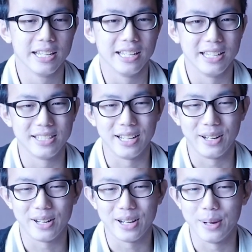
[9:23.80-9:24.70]
it's
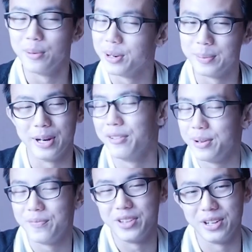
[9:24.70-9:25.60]
like
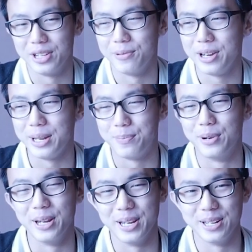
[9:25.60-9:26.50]
every the way they
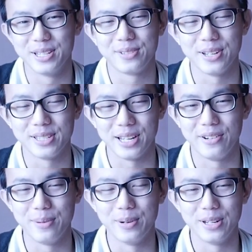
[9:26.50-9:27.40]
put it in this way is that
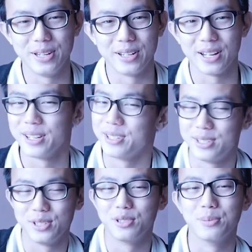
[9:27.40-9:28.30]
everybody in the galaxy
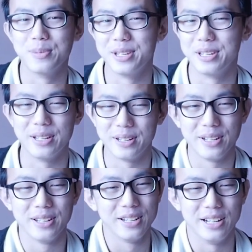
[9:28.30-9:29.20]
seems to be
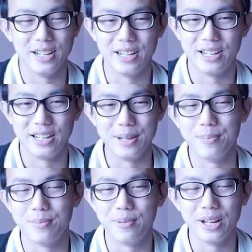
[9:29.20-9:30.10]

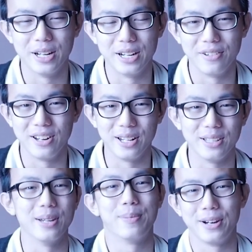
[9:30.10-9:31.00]

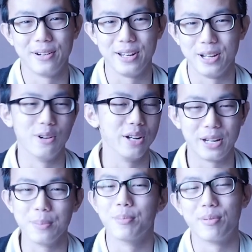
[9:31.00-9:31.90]
related apparently, or
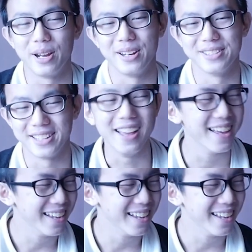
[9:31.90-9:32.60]
they're inbred. It's like